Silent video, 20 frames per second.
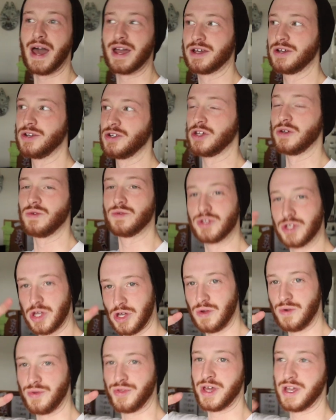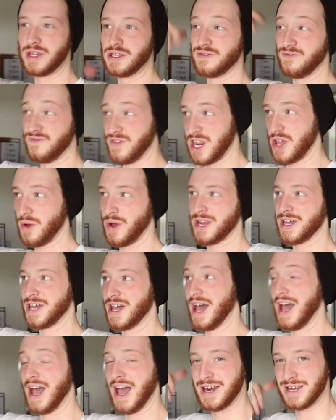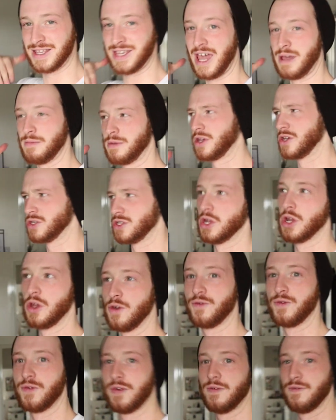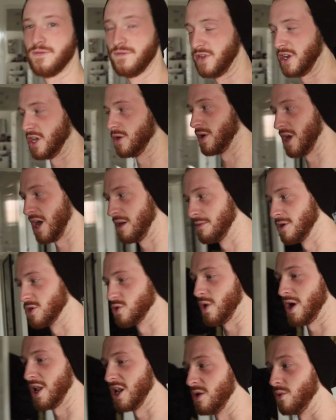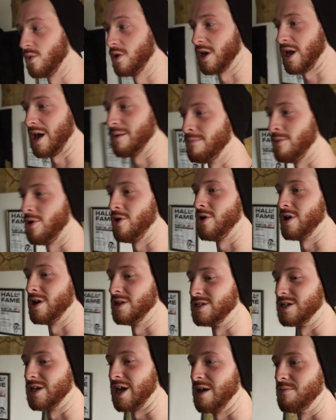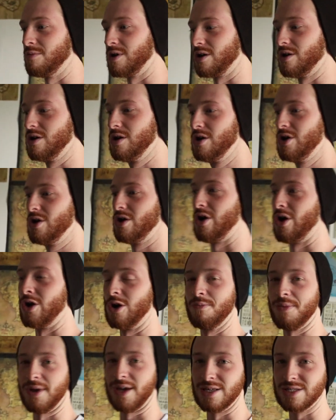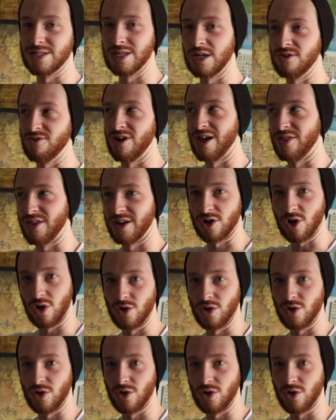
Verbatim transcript: that can do two things, video edit and gaming, because I love video gaming as well and I want to get more into gaming on a PC rather than